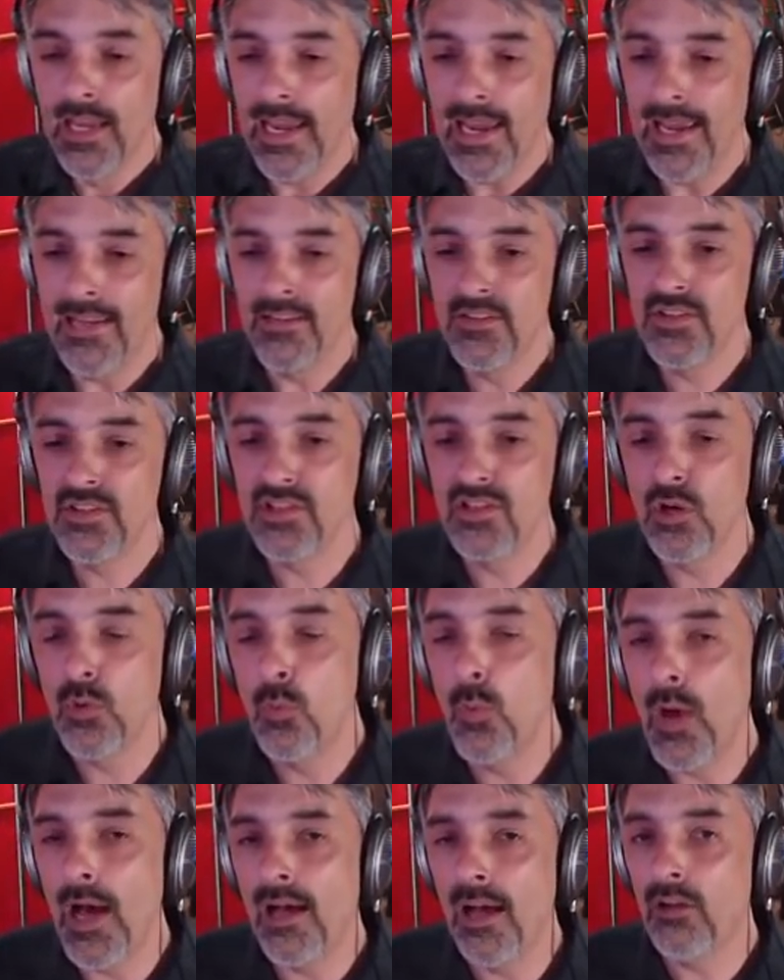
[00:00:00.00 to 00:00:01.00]
And so
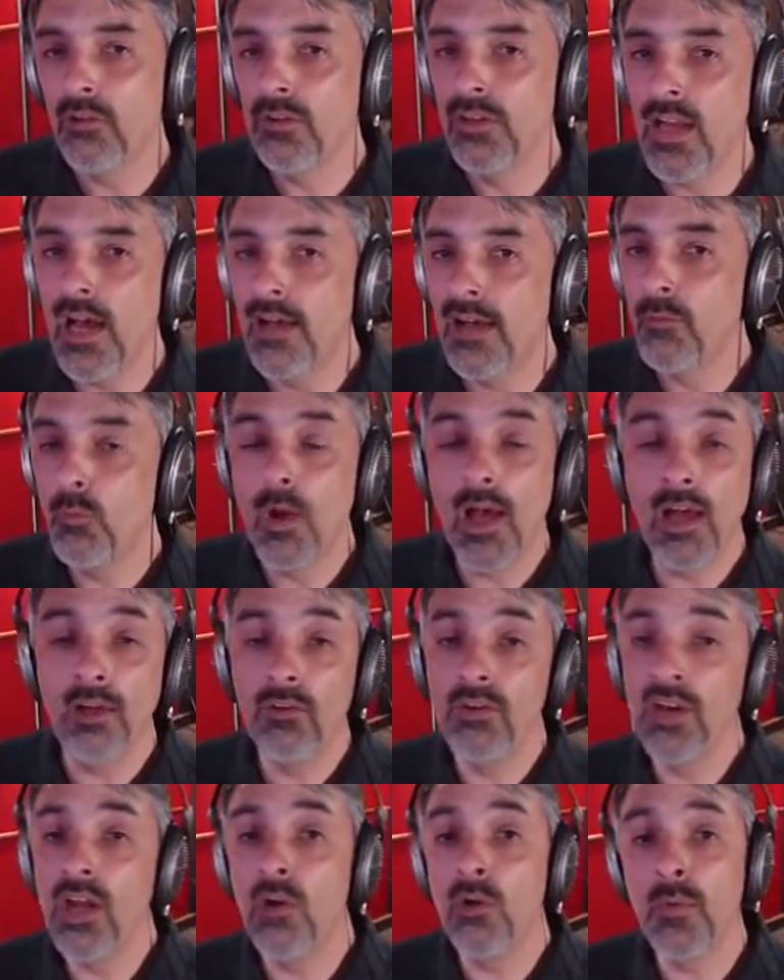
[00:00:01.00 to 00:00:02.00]
while not while
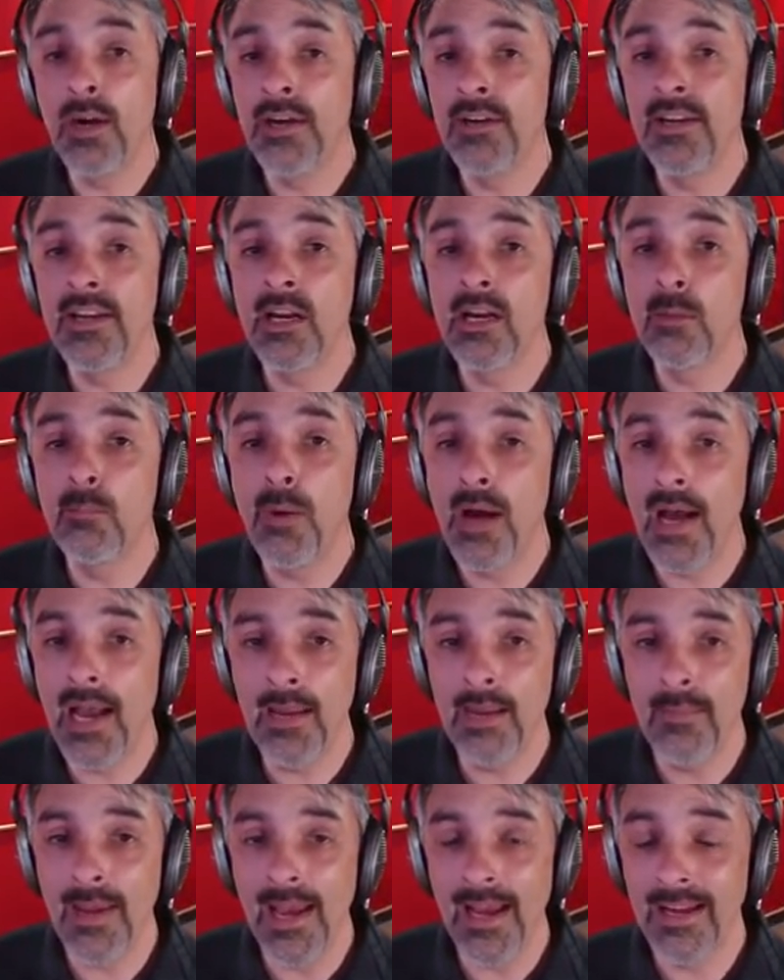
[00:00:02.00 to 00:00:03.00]
nowhere near
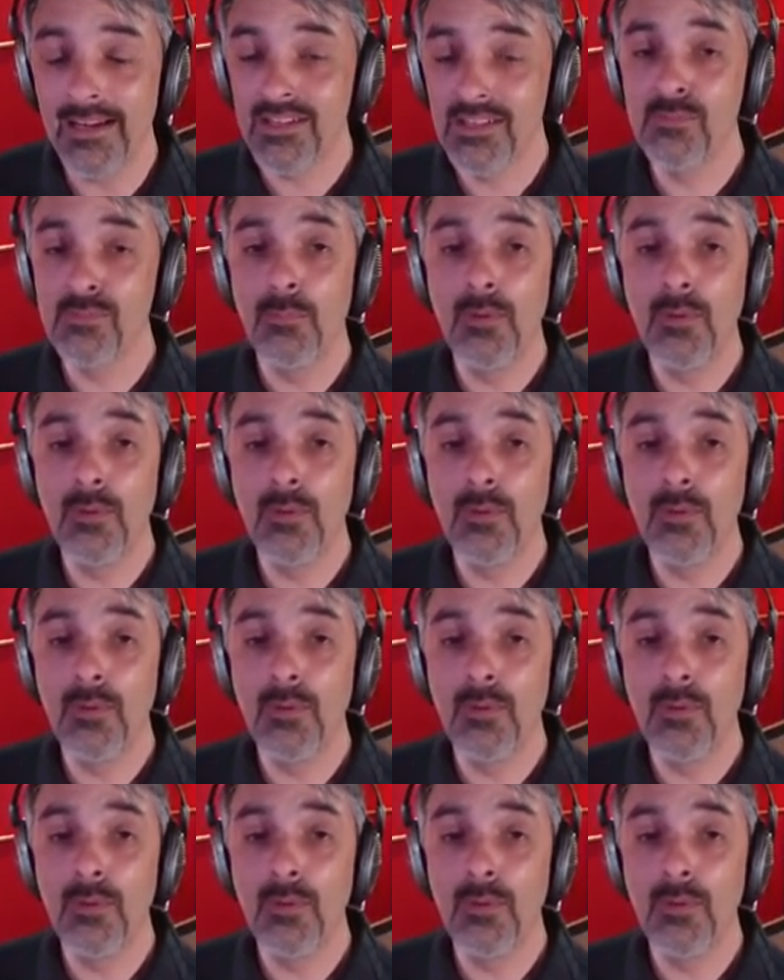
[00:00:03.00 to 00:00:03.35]
Pimax,